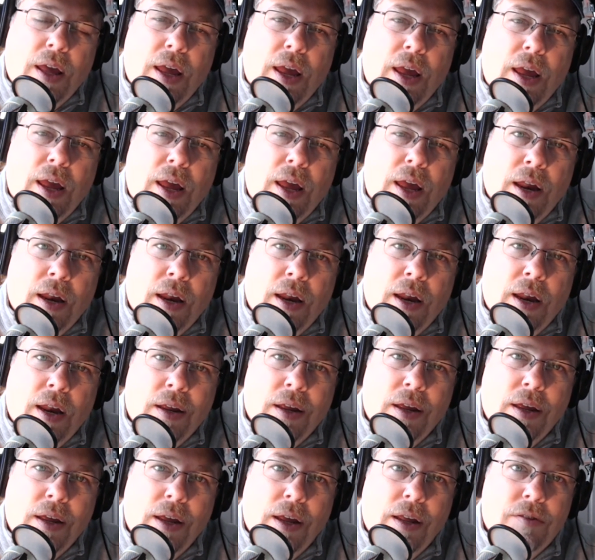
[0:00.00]
and
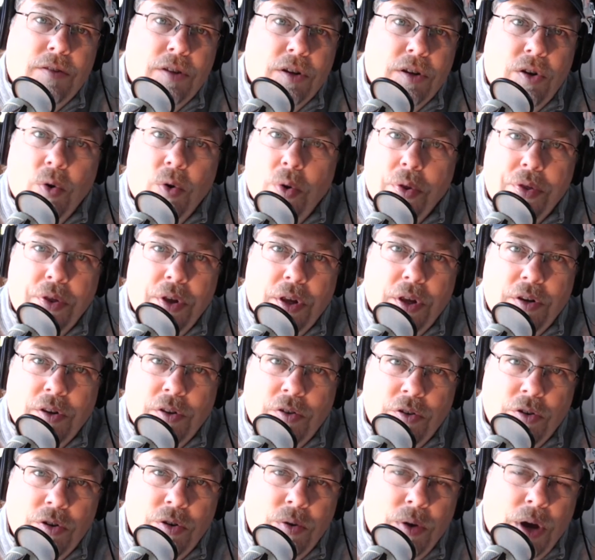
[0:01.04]
it's a cool thing to
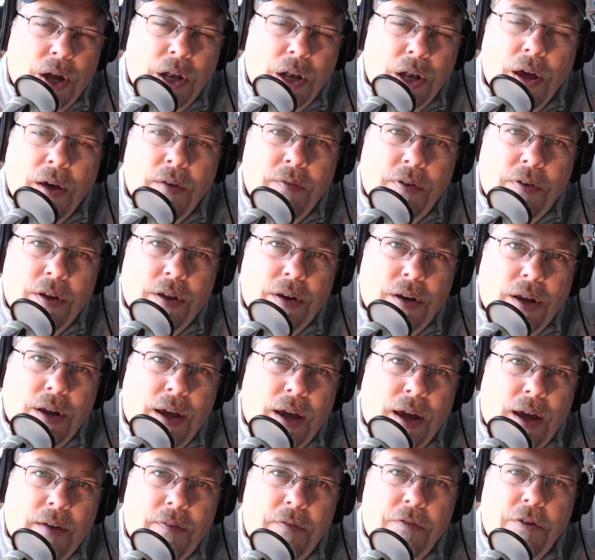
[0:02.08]
do. I love it.
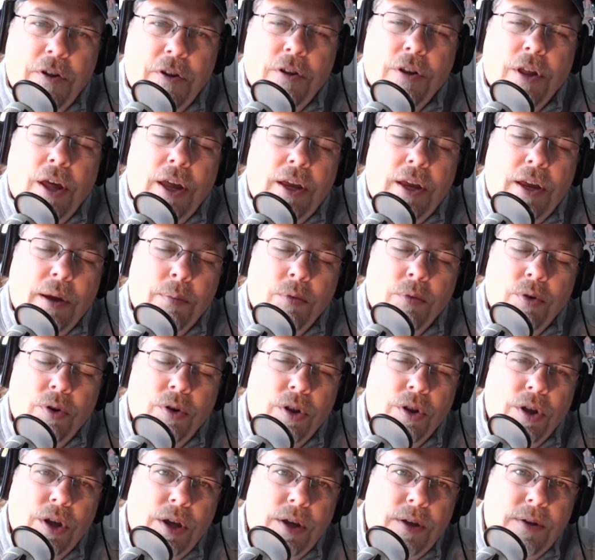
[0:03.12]
I feel like I'm
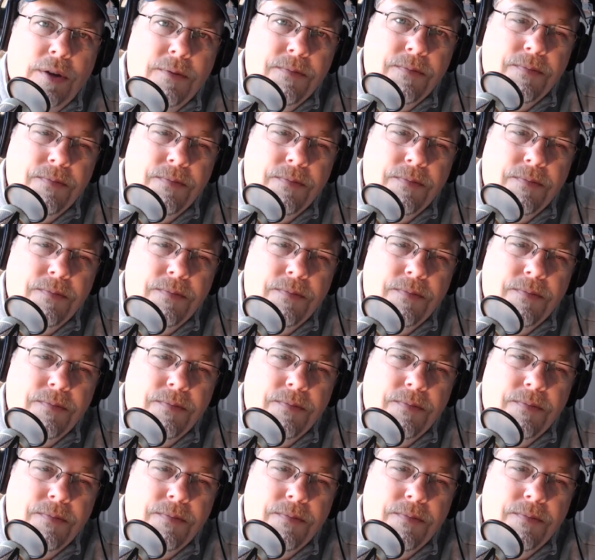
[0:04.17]
really